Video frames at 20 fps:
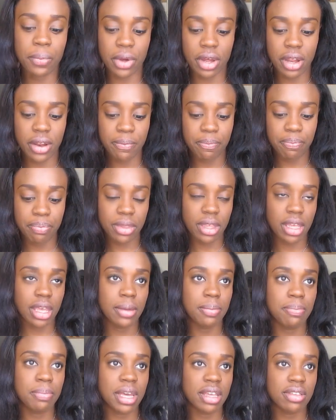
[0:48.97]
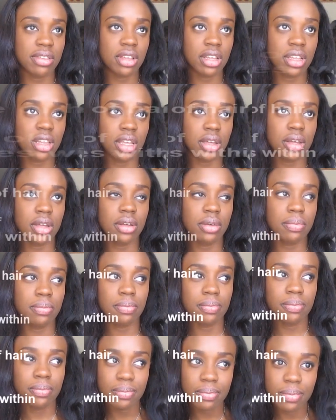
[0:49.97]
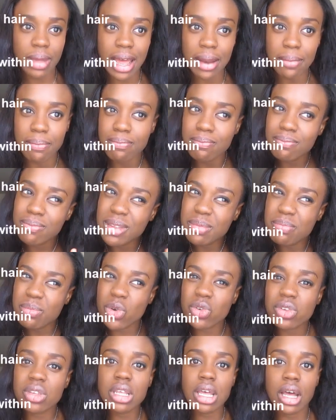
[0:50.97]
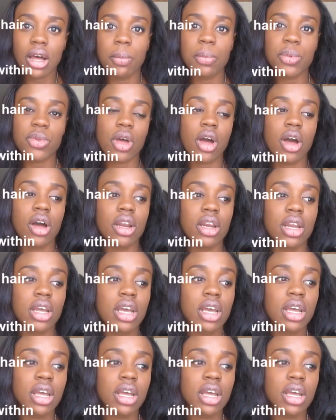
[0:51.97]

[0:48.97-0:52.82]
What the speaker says: but it basically and mostly helps on